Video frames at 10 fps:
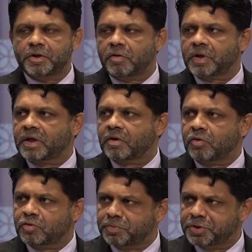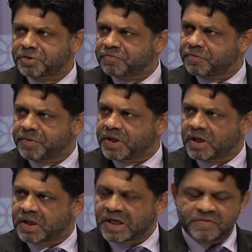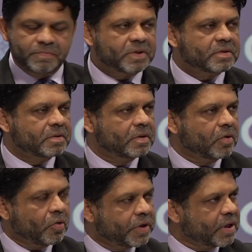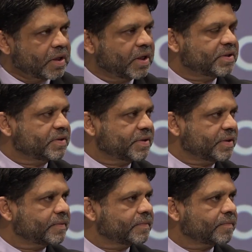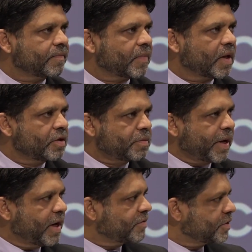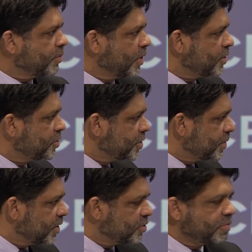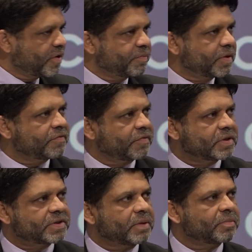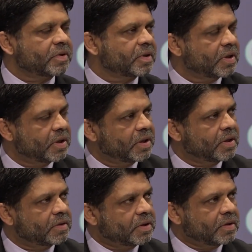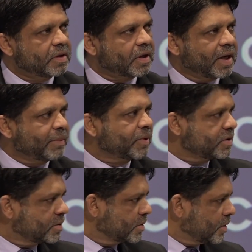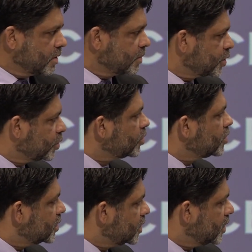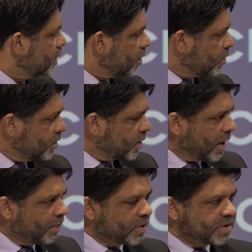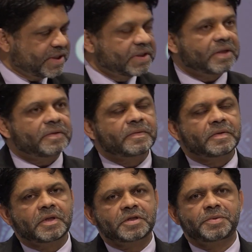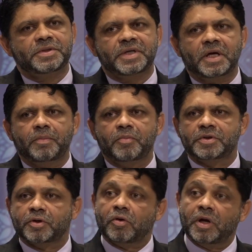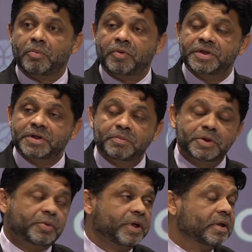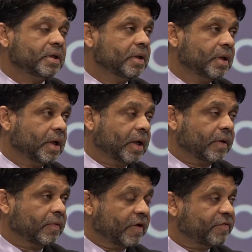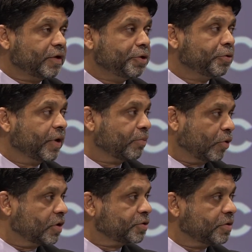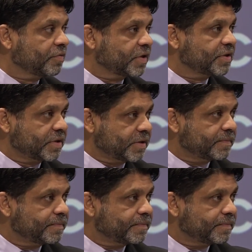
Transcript: You don't get a contribution from any other government or any other agency. You may have some relationships that you may have built, for example, the climate school or the climate center that's been set up is a collaboration between FNU and Monash University.